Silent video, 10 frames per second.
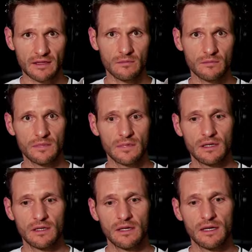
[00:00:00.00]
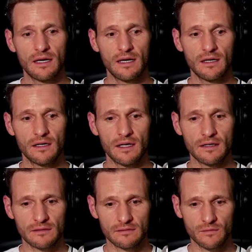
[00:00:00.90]
them
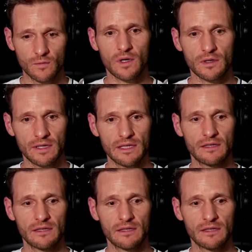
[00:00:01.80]
and work